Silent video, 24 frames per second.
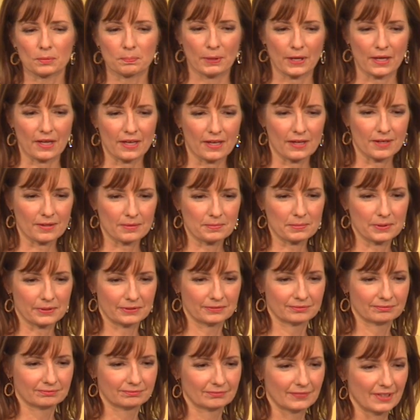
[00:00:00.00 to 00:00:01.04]
pub
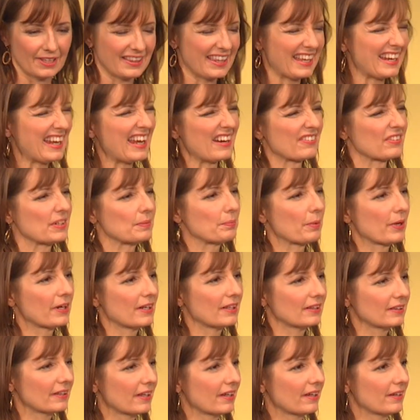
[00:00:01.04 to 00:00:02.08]
that everybody
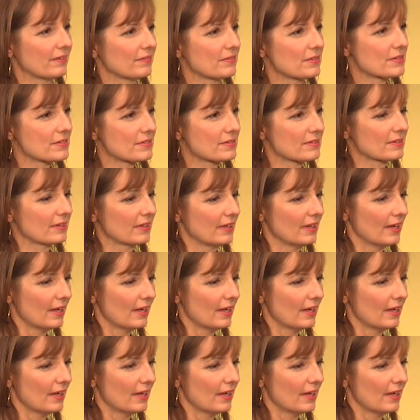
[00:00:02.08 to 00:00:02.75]
loves,